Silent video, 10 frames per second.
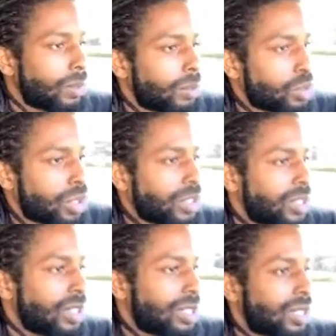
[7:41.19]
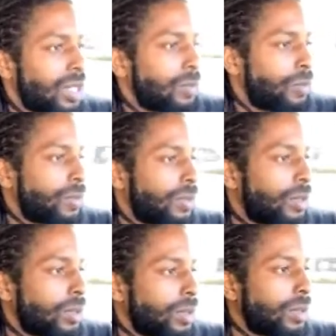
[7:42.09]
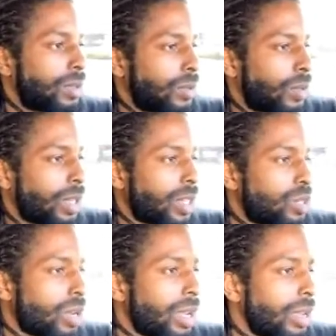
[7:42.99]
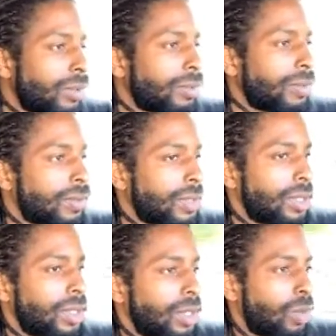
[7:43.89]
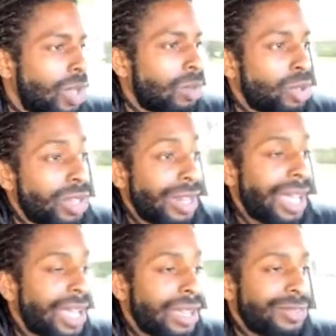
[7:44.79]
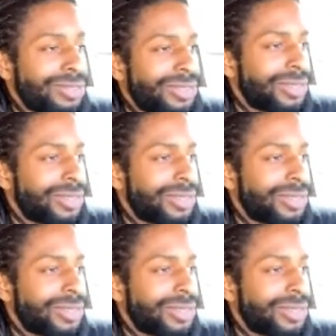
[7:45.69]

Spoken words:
But I'm trying to stay safe while I drive, while I'm on the live,